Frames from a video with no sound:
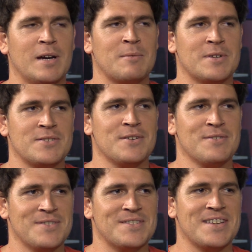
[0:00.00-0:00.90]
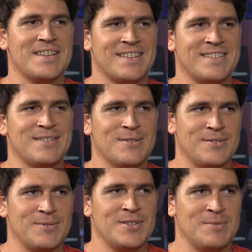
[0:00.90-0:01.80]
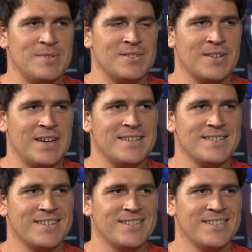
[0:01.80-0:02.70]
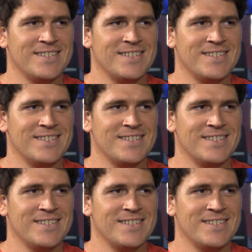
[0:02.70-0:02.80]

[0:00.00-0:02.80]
back myself and say that the recipes are nice. Yeah.